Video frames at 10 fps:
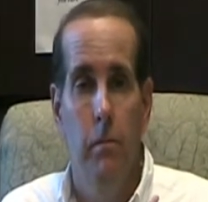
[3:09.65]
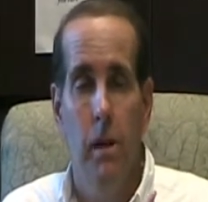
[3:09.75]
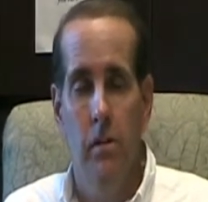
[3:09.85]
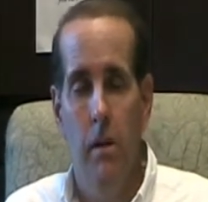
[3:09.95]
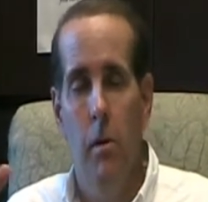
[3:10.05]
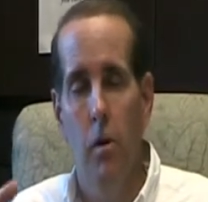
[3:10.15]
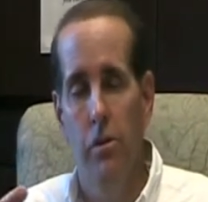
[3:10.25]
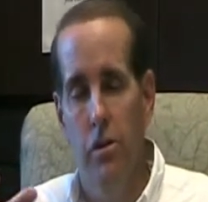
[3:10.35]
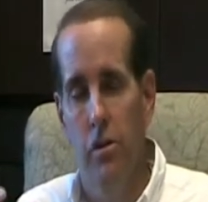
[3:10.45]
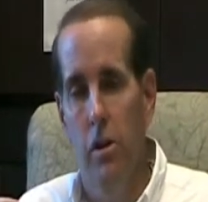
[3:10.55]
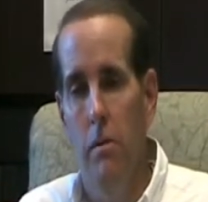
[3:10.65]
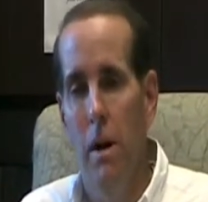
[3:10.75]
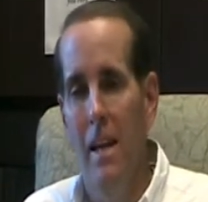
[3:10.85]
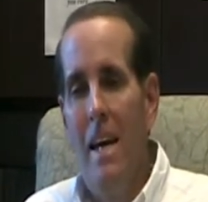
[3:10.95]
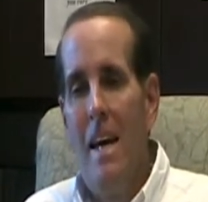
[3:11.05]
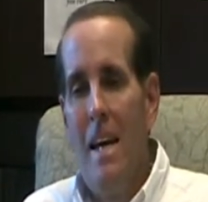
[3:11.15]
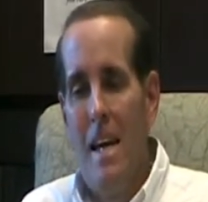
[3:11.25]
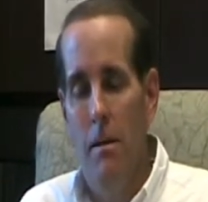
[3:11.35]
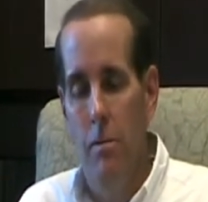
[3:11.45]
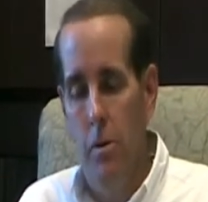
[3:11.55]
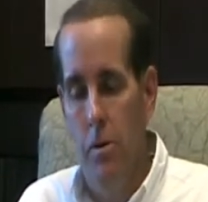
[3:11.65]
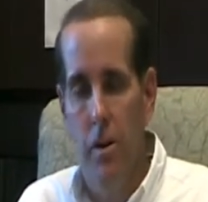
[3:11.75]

Because I'm always concerned about the improvement